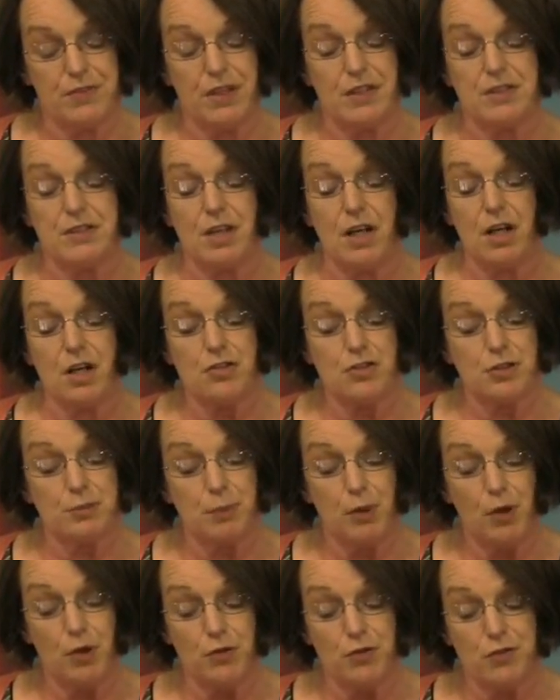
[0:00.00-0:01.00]
Scientology
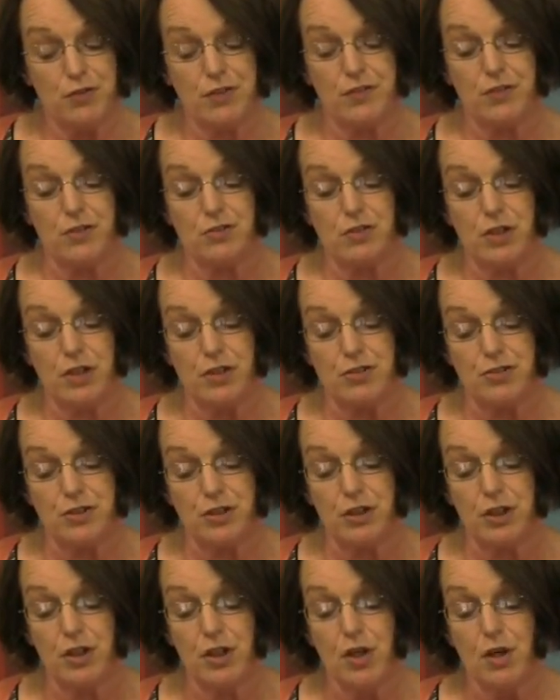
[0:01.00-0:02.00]
poses as a
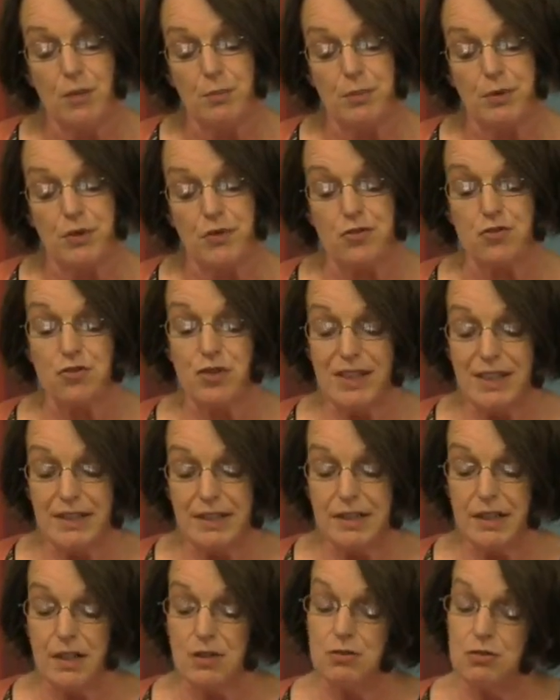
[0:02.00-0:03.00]
religion, but is
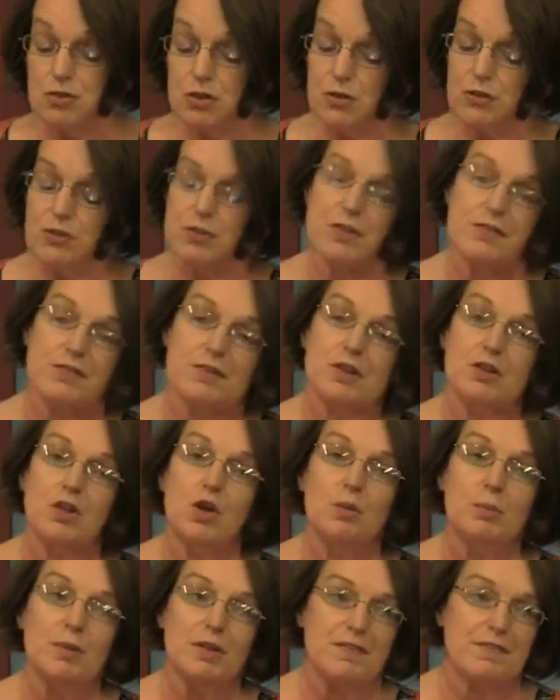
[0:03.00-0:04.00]
really a ruthless
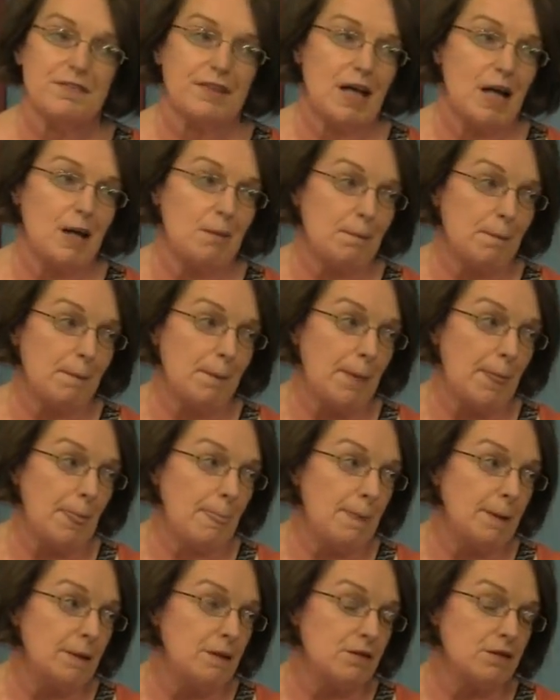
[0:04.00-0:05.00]
global scam.
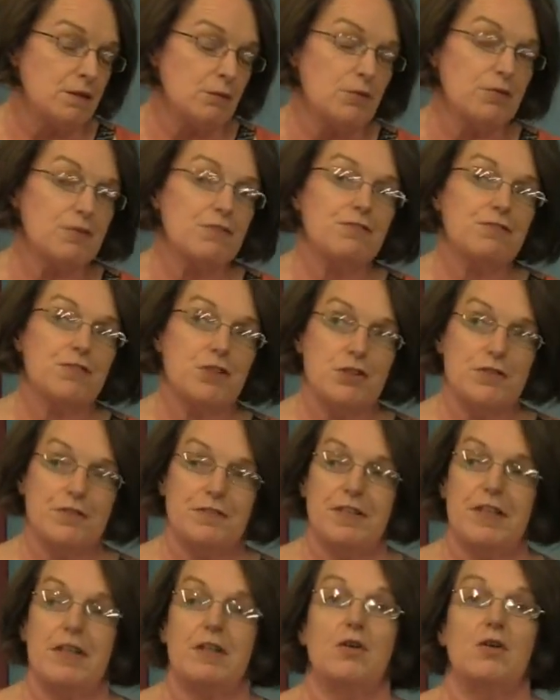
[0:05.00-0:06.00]
Mm-hmm. That was the
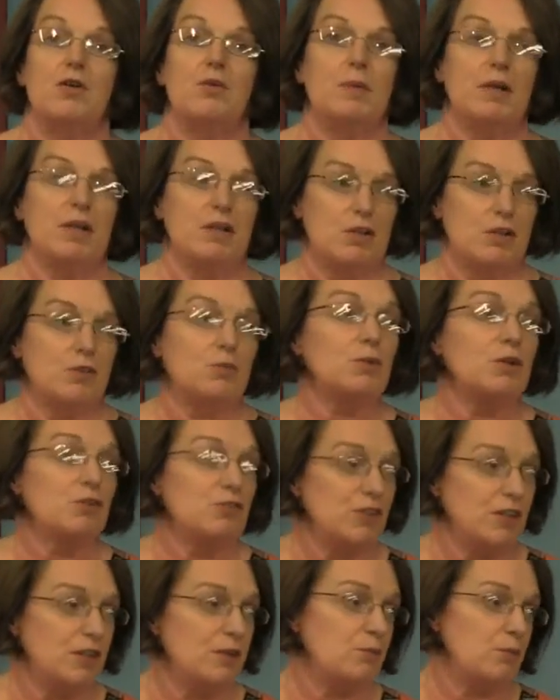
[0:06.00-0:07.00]
first thing, oh my God, we
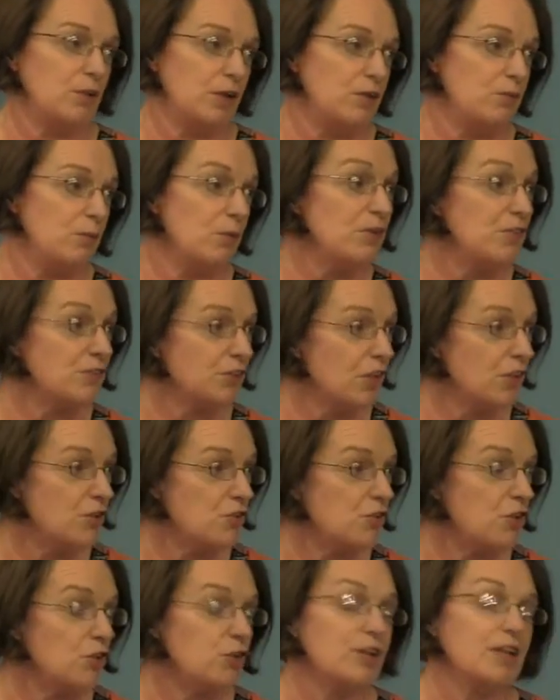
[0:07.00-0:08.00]
really, kind of, we
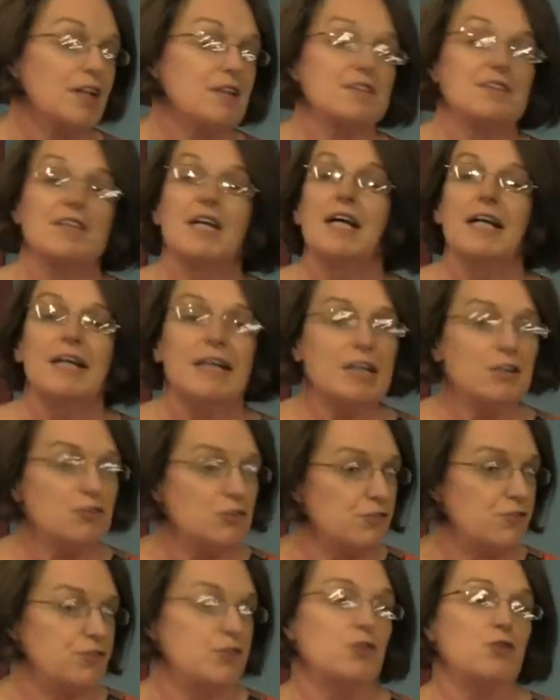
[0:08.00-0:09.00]
started looking at it. He
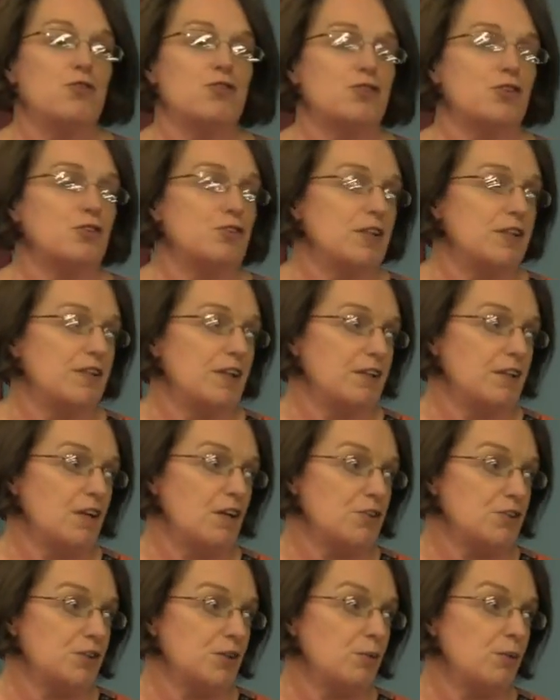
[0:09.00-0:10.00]
refused to read that
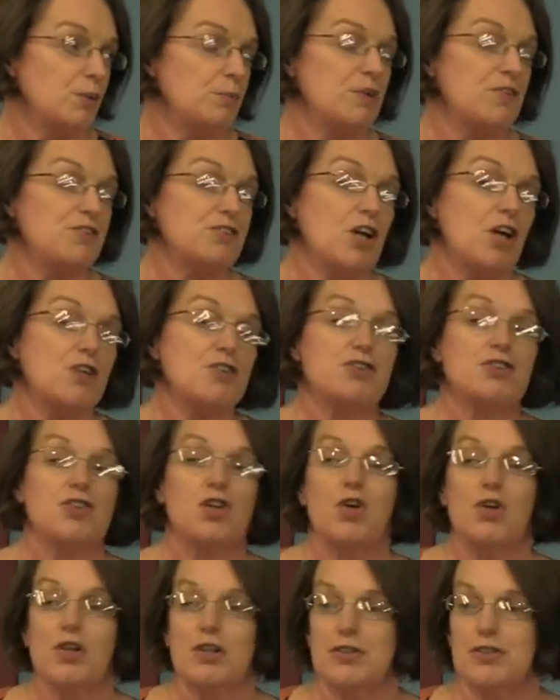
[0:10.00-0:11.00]
article. When we started
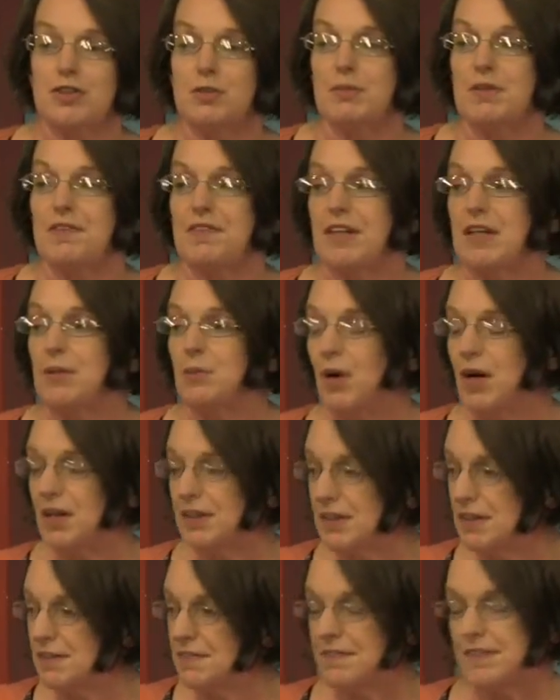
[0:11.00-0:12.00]
talking to him and saying,
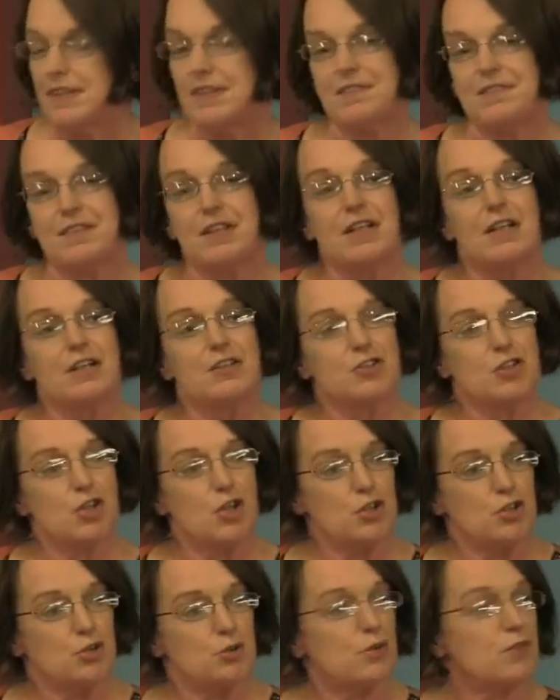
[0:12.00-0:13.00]
what is this?
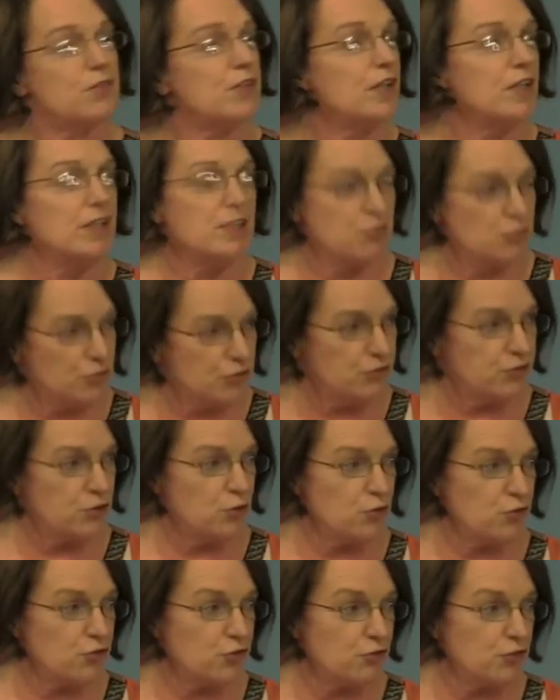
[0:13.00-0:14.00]
Talk to us, he
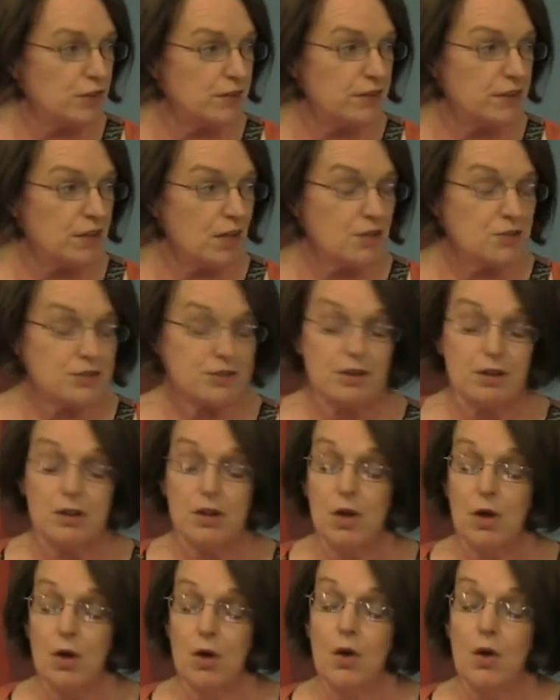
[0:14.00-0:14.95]
refused to read the article.